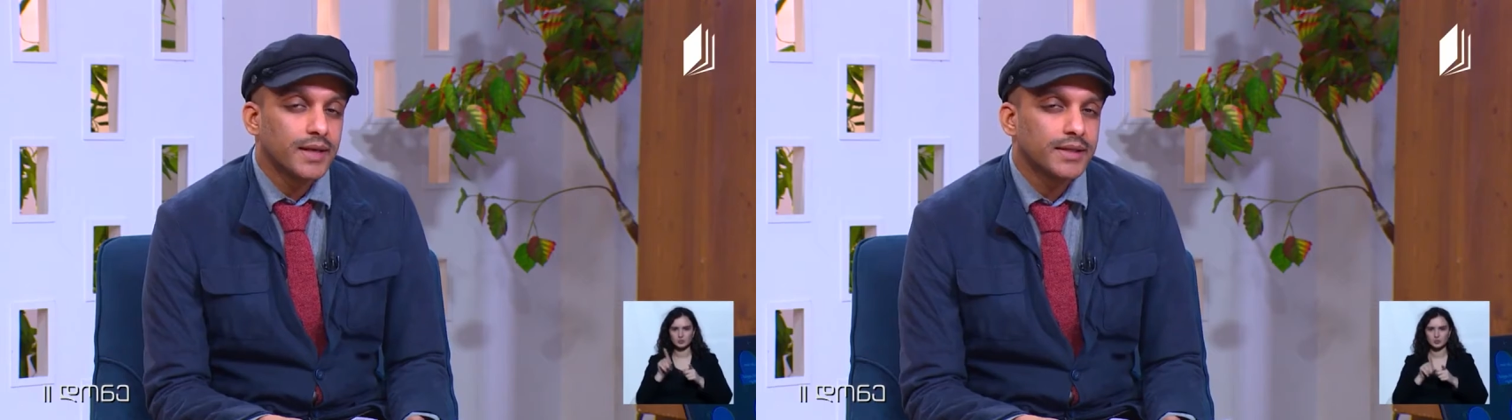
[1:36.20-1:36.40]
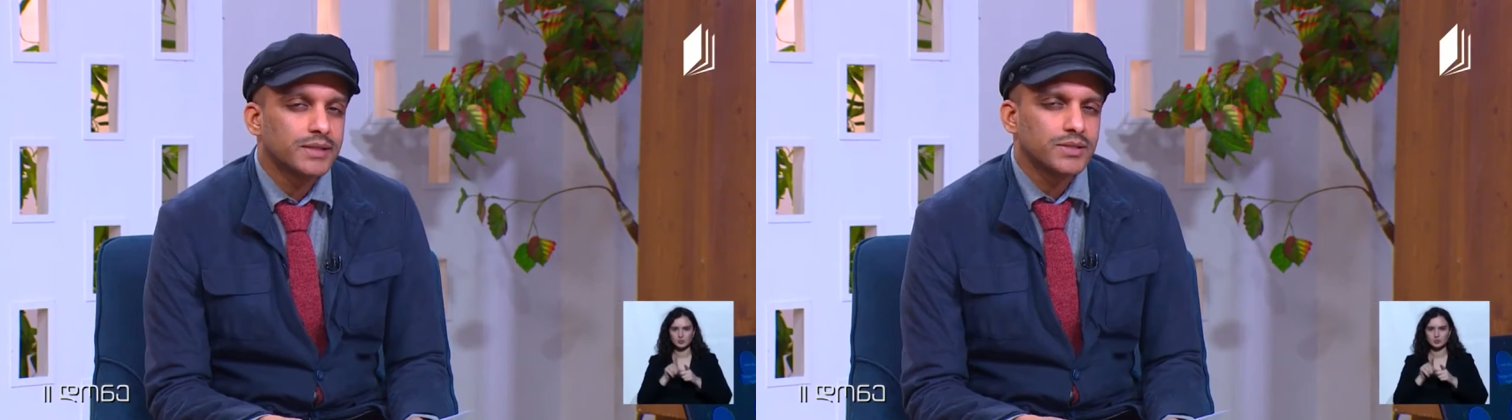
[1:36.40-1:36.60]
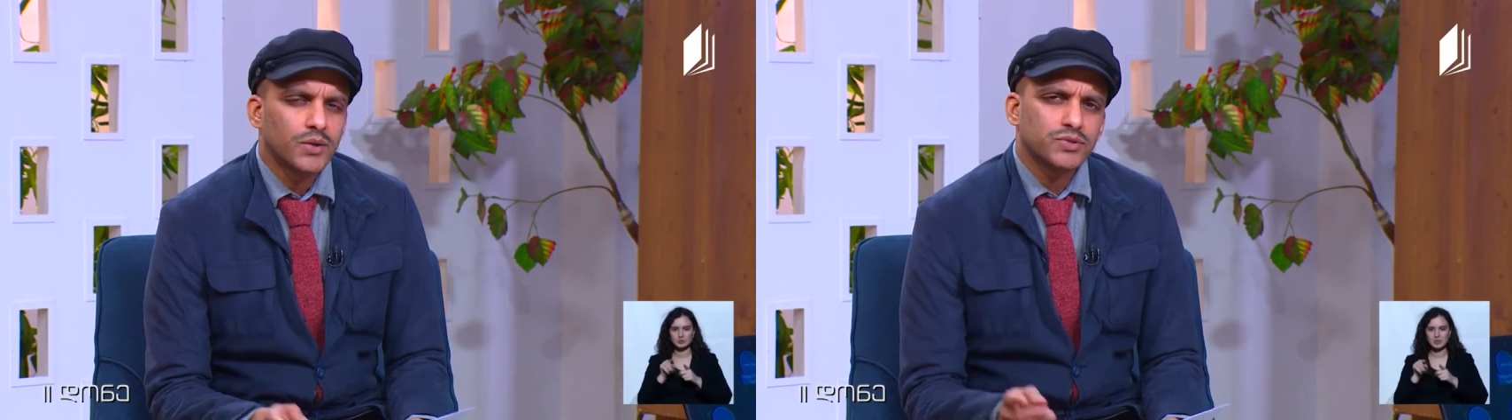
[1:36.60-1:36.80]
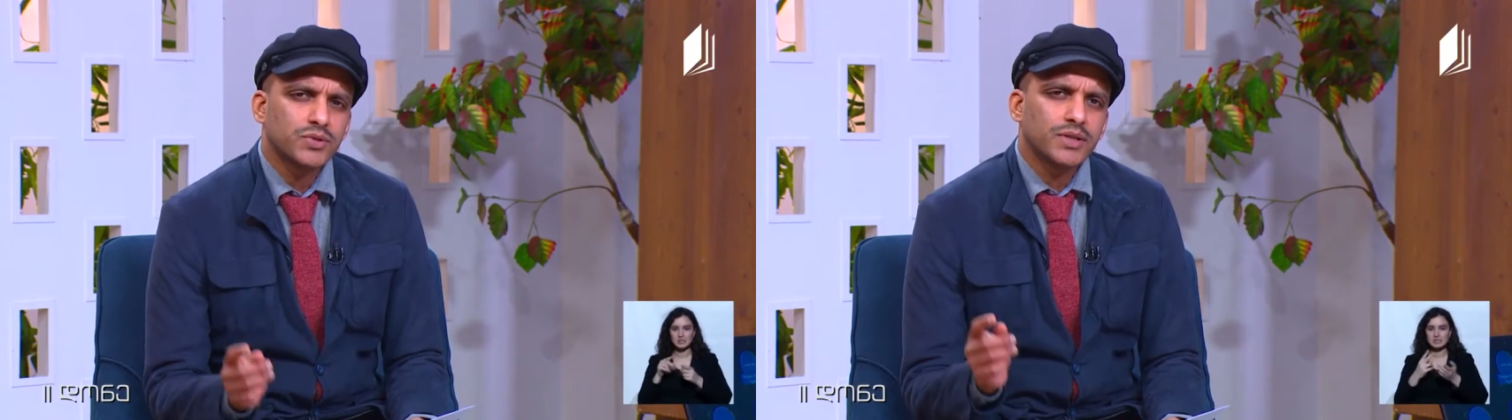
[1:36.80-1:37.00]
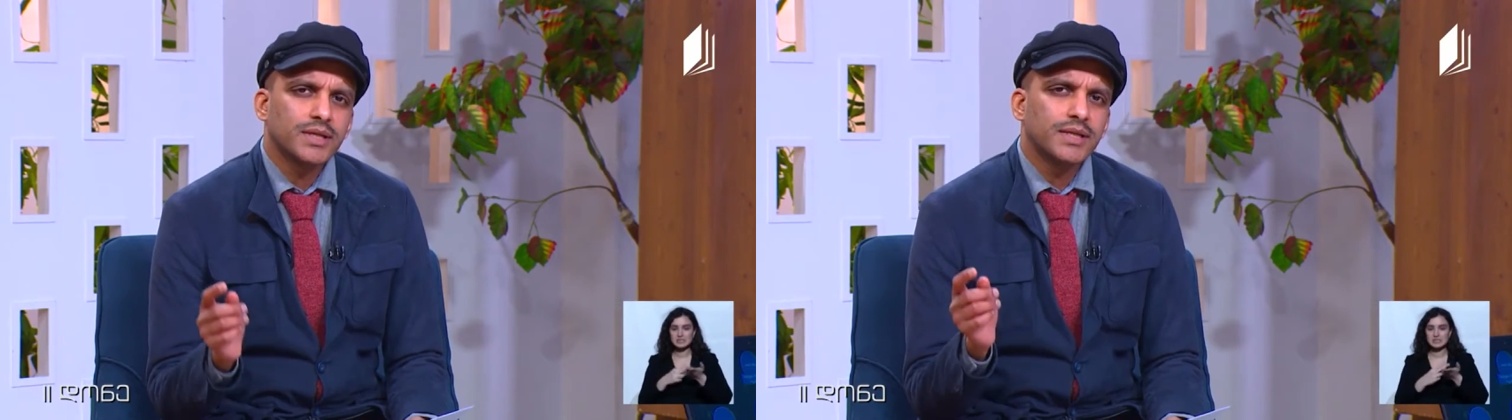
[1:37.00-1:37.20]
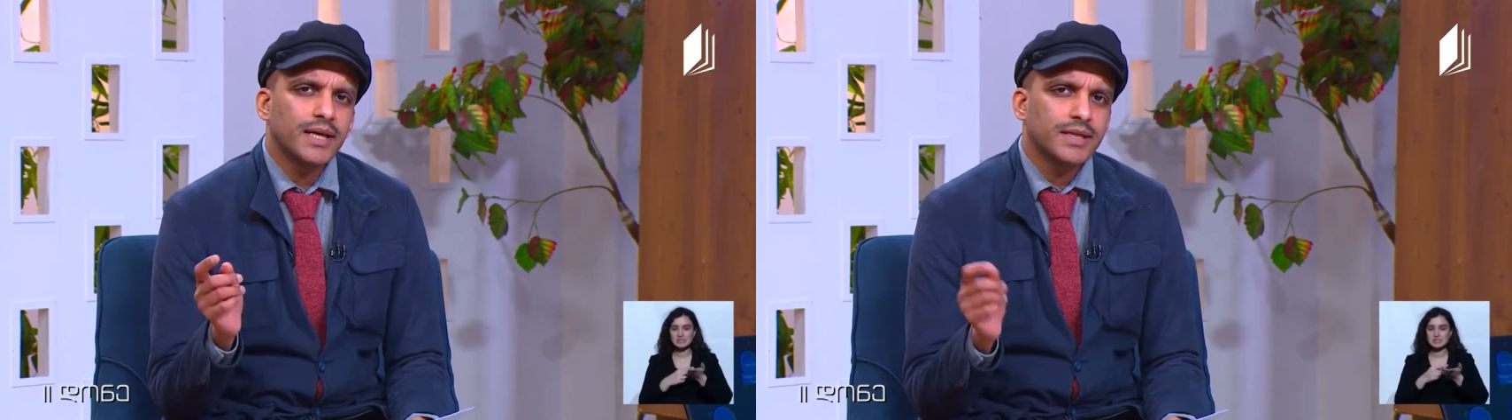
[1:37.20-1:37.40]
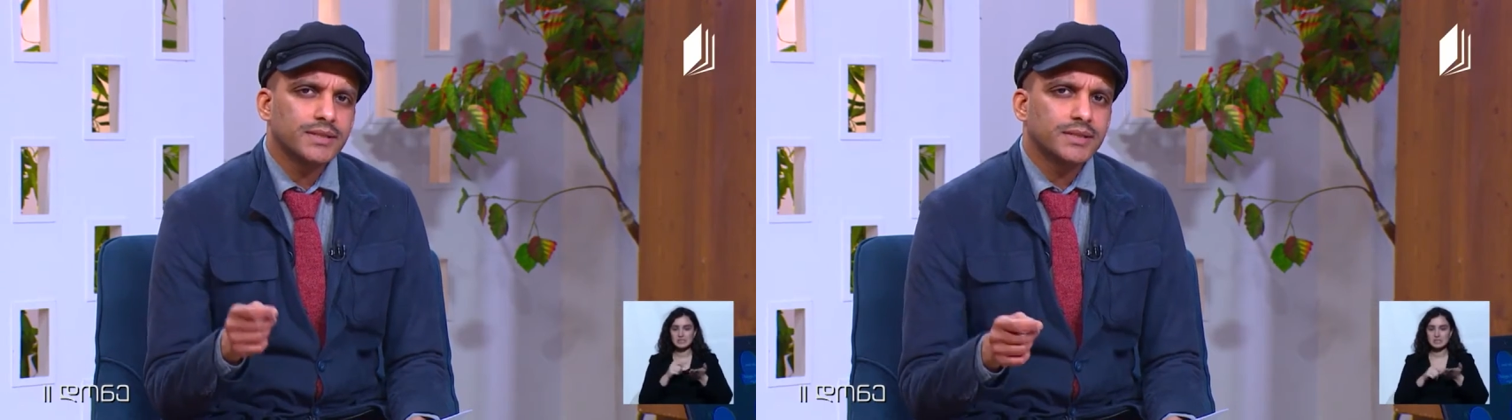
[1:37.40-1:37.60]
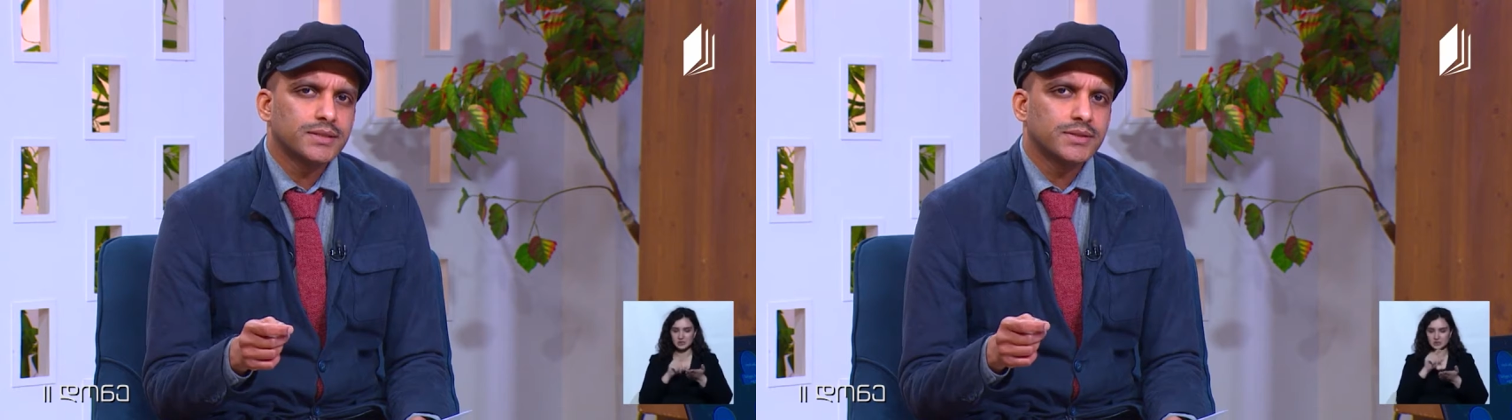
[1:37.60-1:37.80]
and it is also
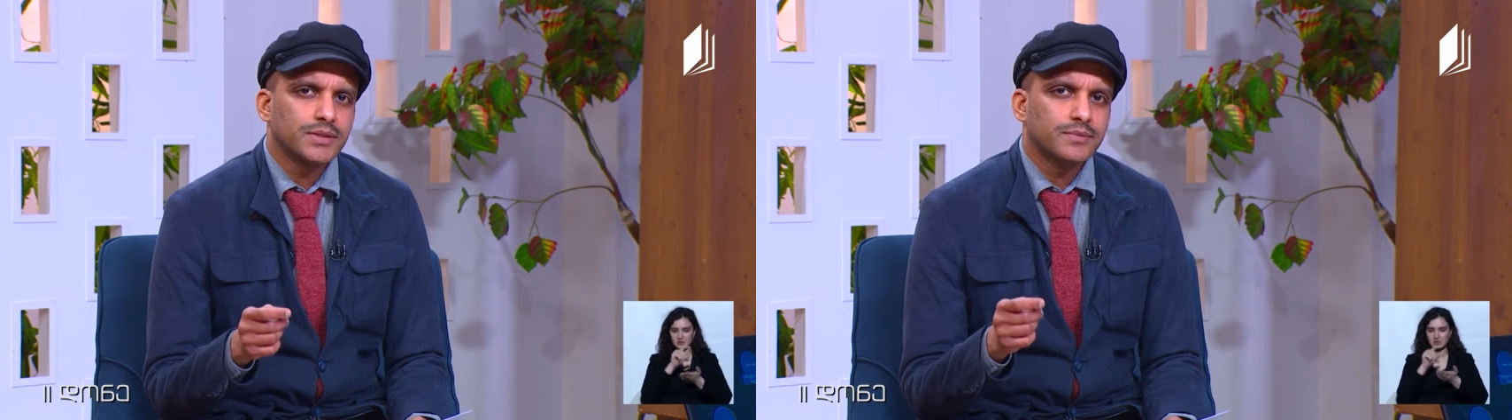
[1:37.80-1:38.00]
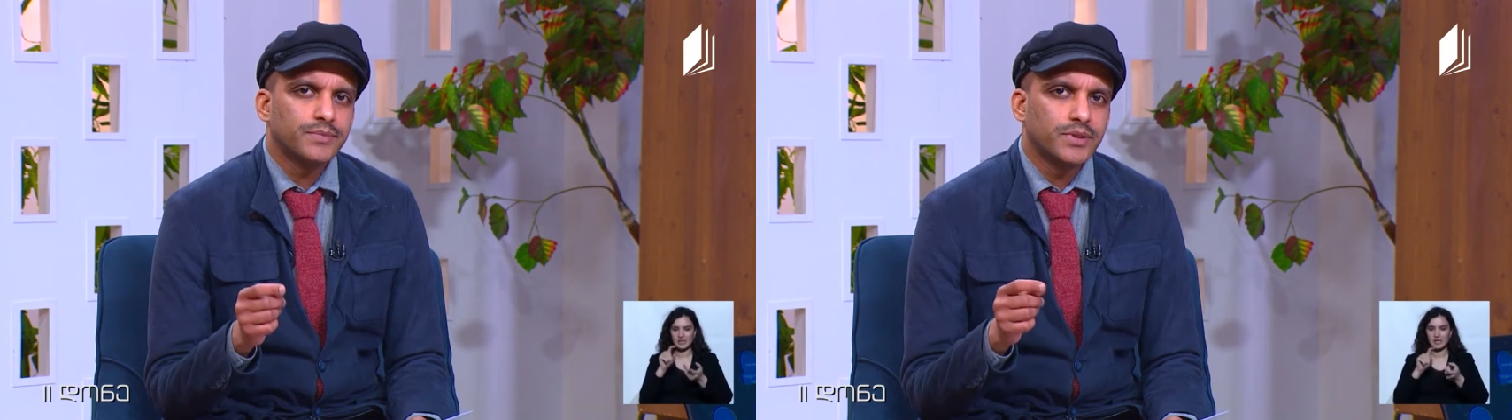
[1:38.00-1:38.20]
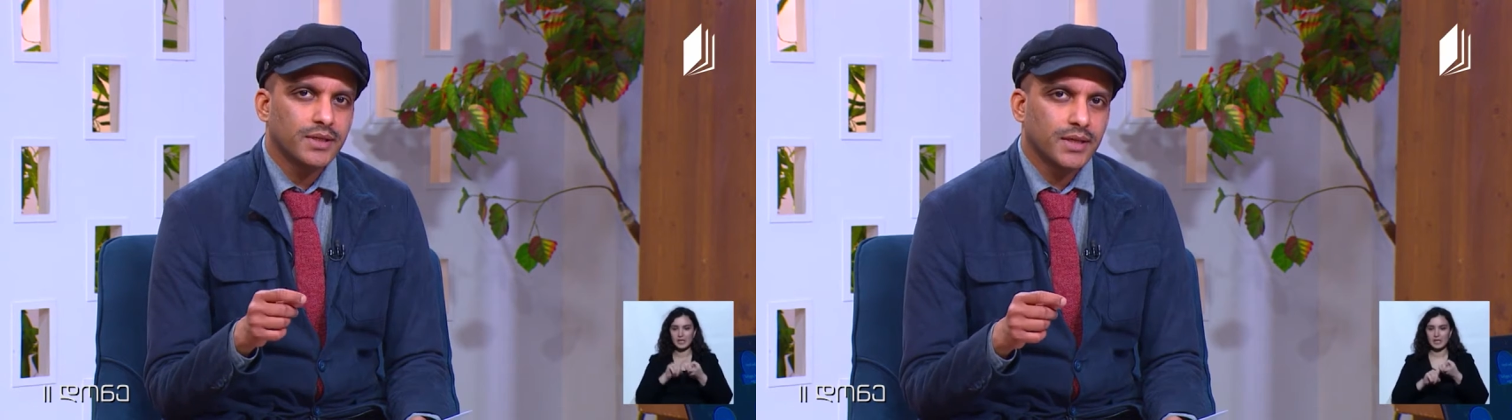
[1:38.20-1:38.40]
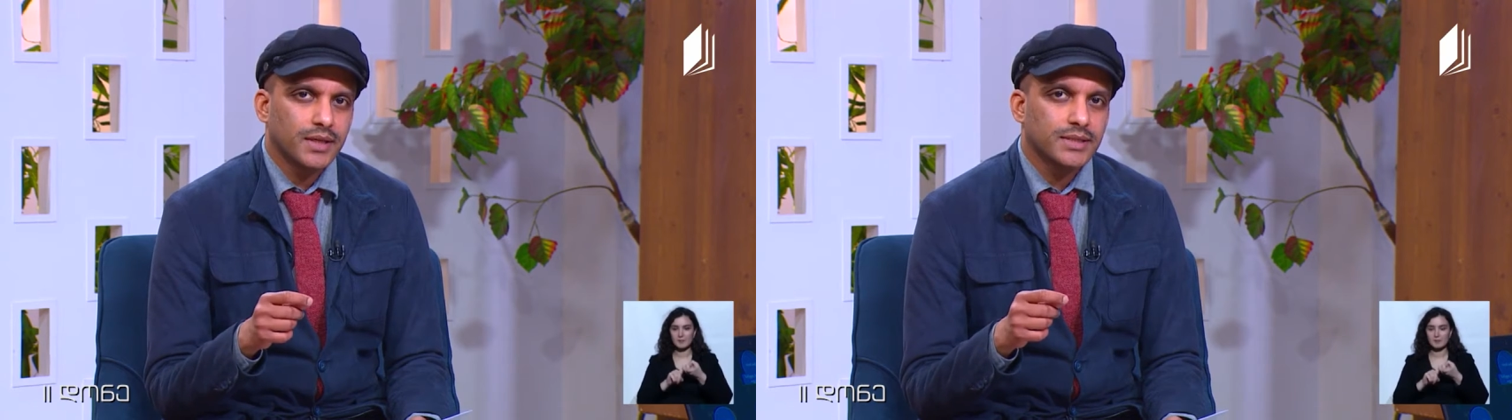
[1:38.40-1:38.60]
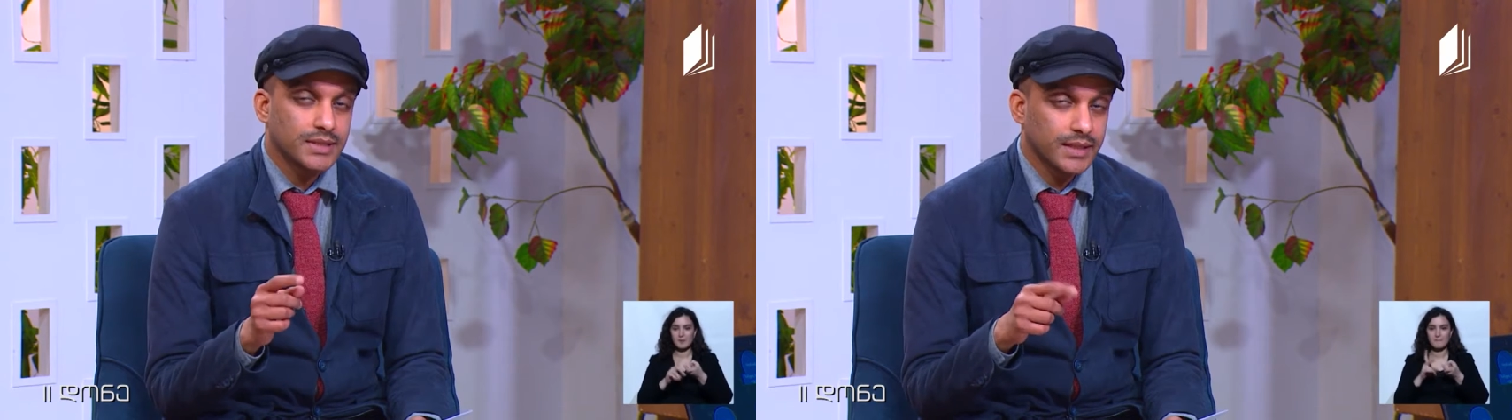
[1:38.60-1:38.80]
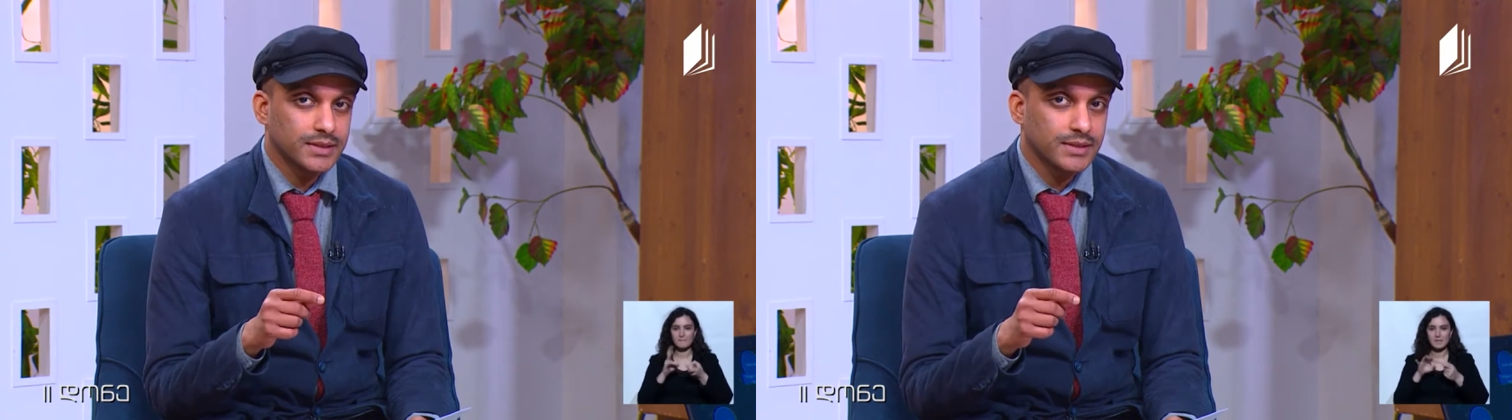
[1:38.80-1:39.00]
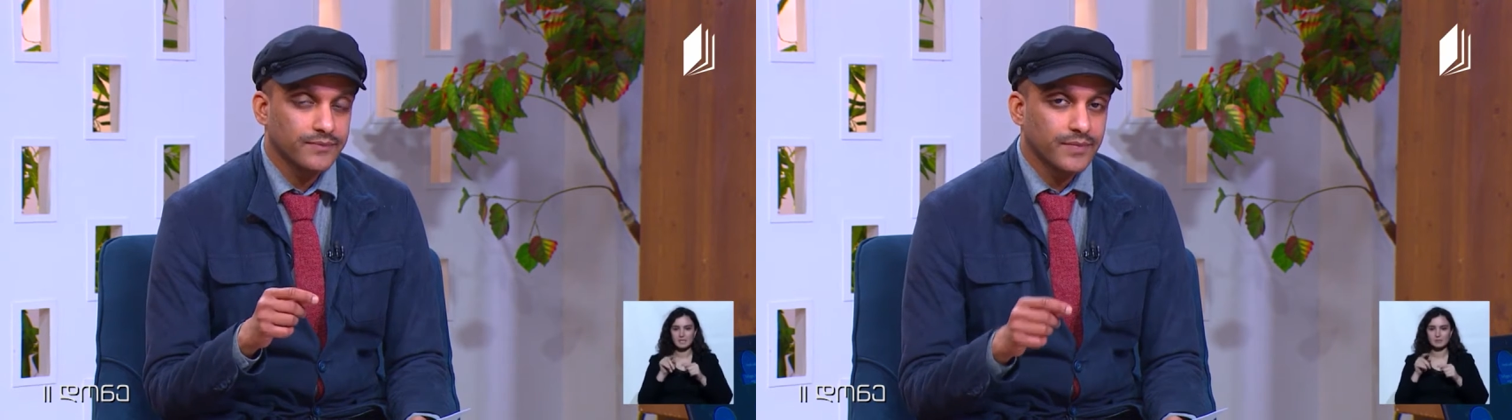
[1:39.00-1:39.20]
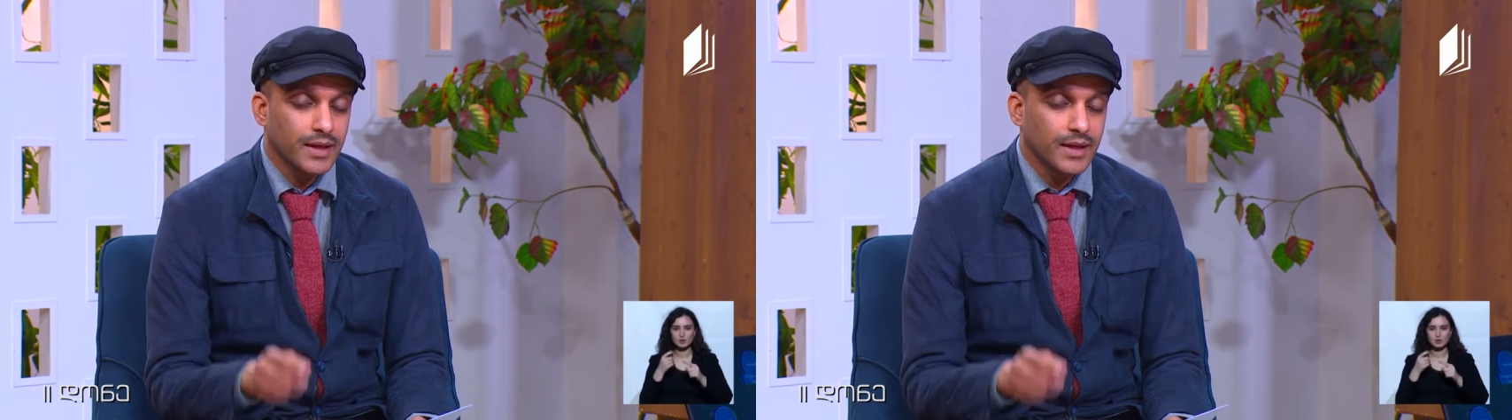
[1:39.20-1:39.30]
connected to the book title,